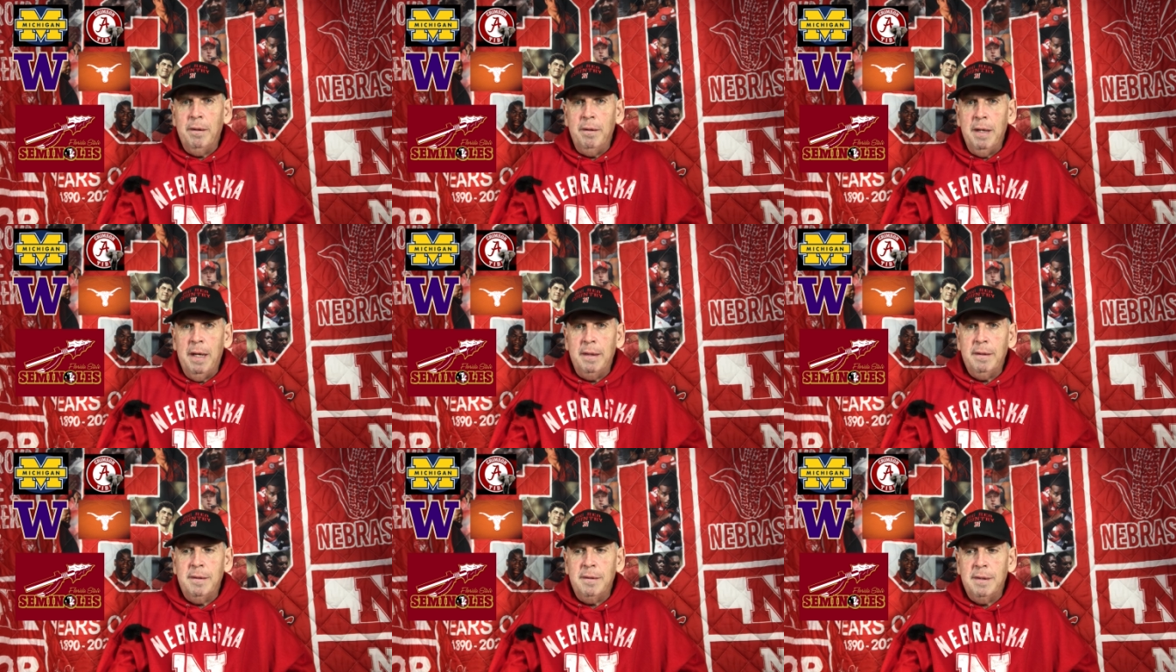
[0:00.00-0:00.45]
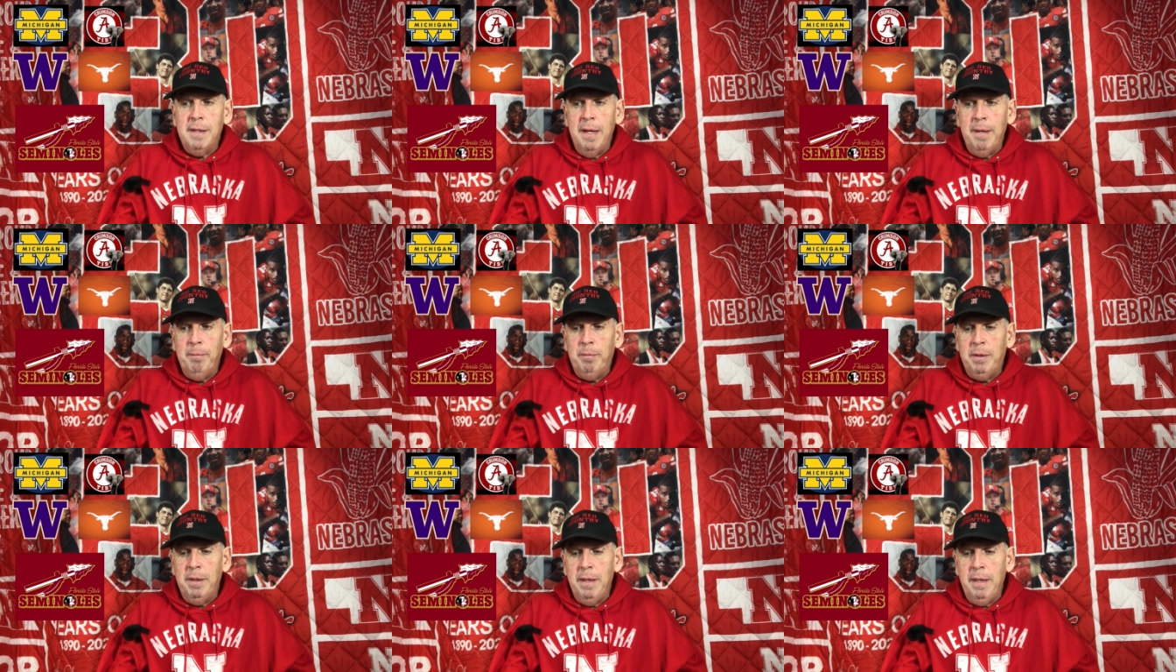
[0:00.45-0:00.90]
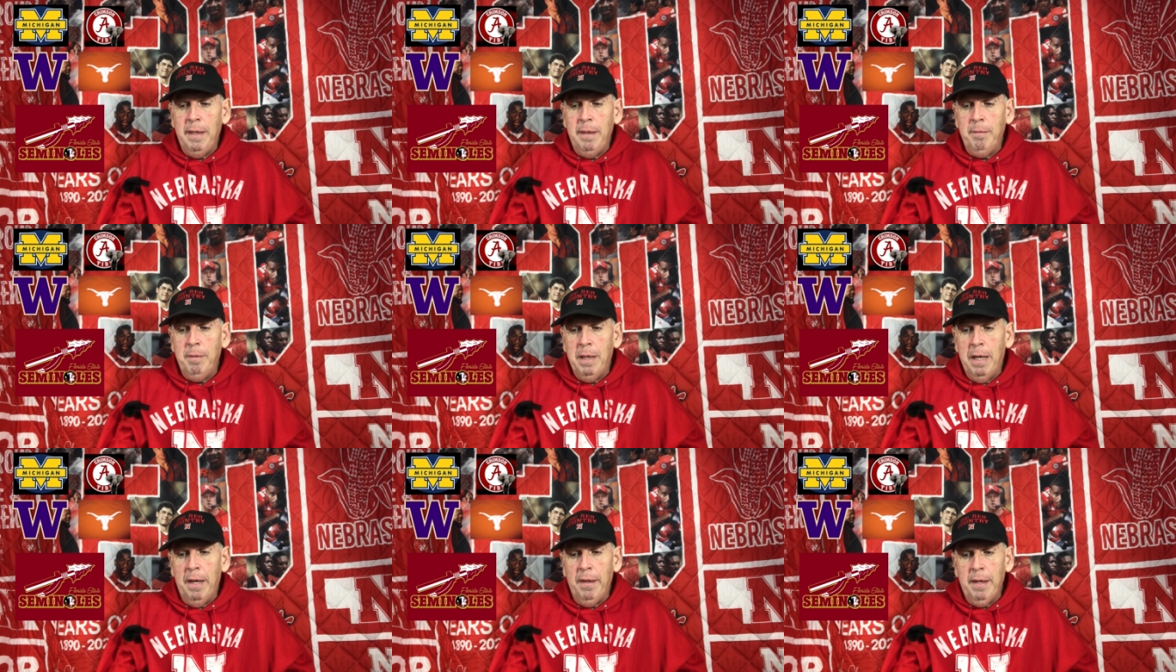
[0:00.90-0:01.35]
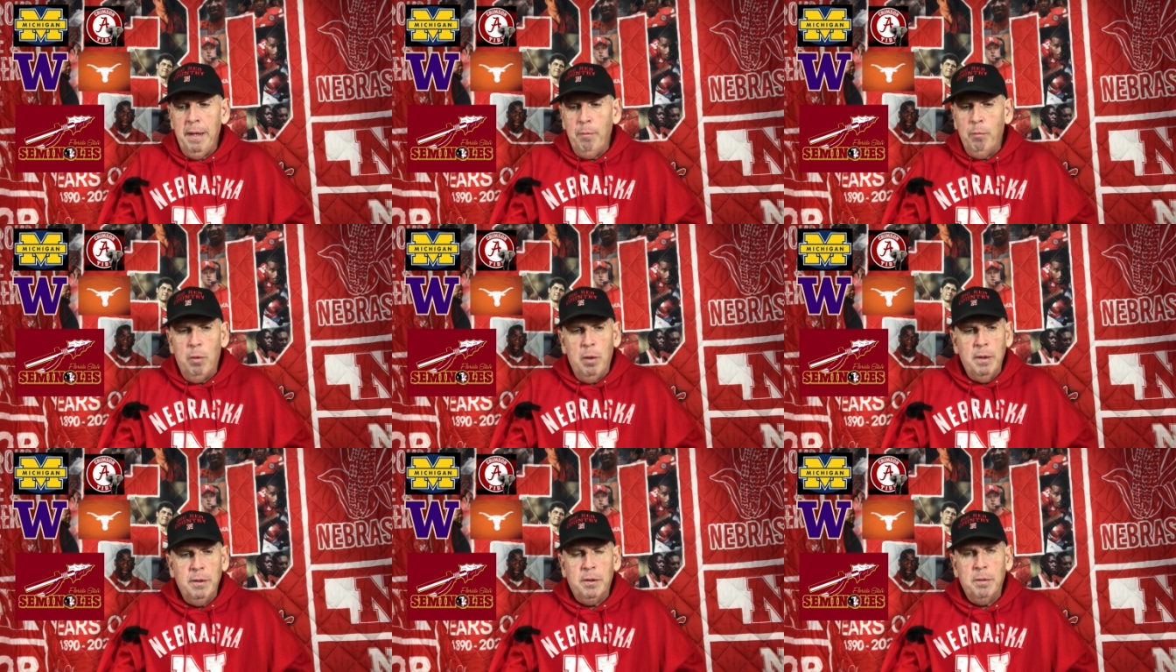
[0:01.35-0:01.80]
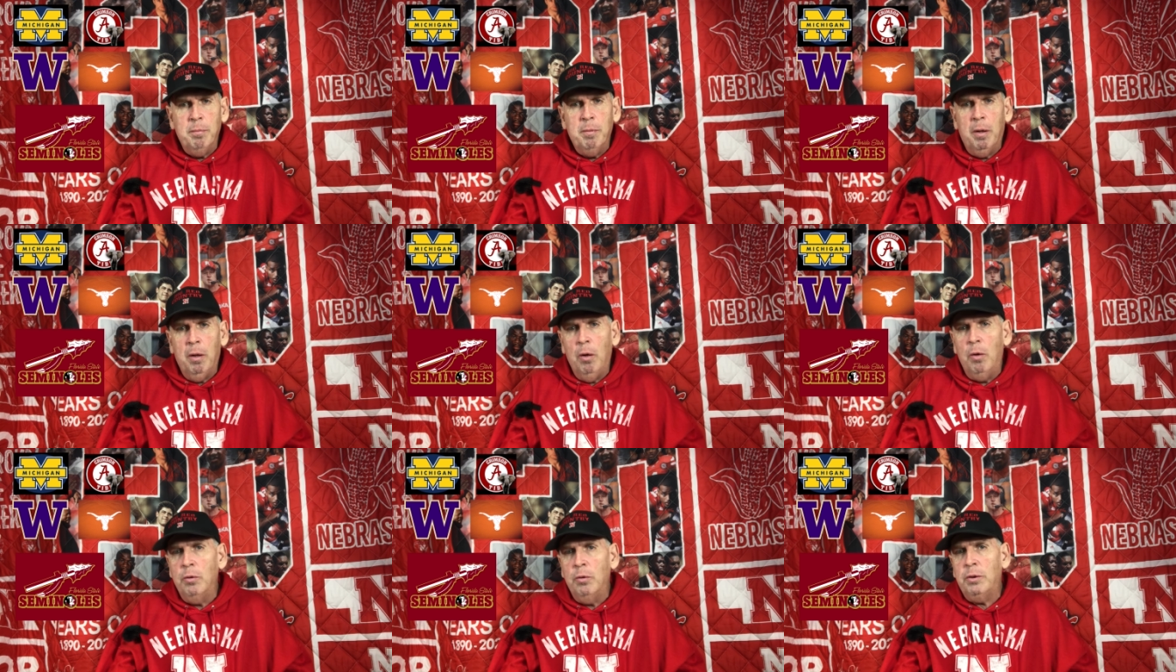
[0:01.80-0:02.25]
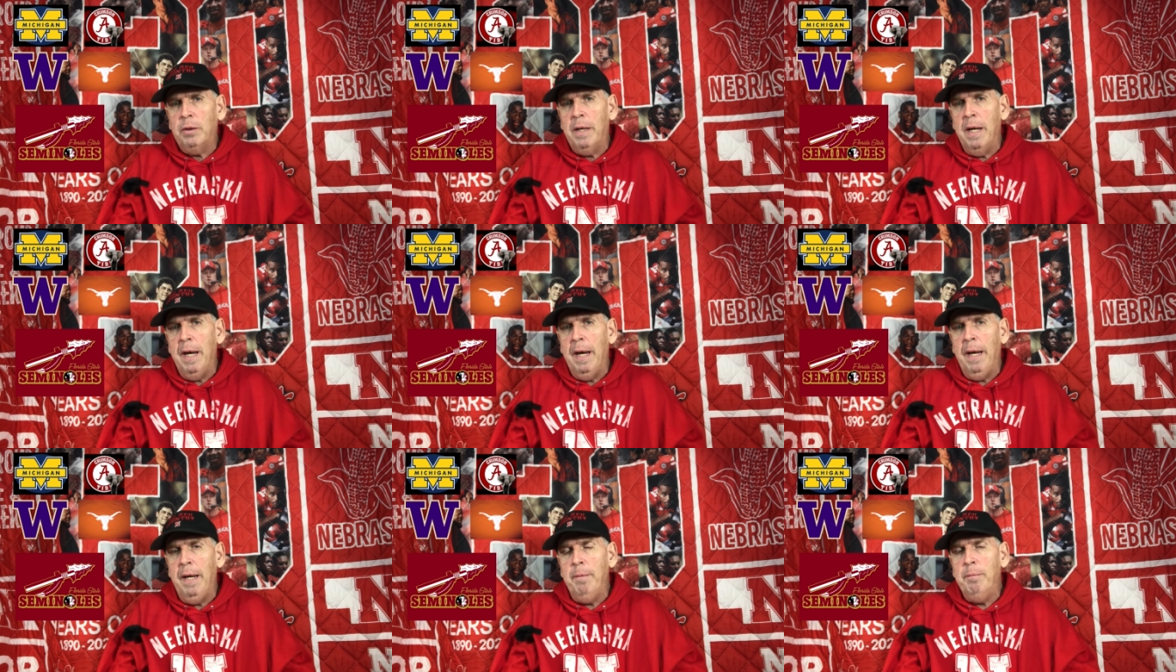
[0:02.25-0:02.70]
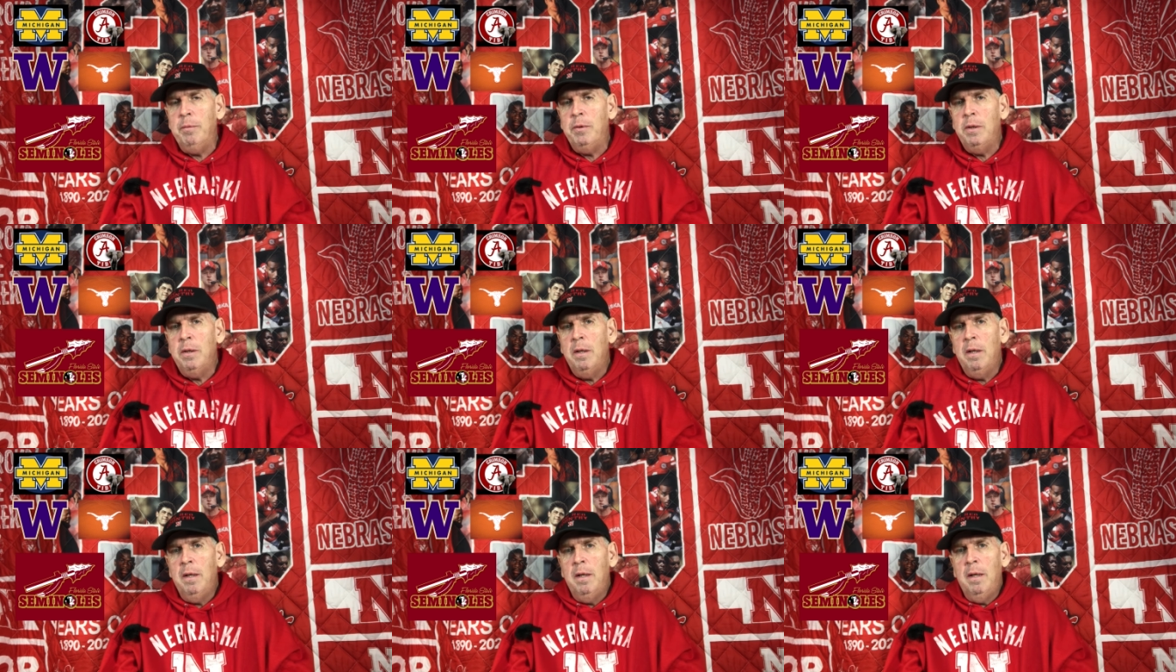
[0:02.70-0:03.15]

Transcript: They're not the same team. Yeah, they won some close games.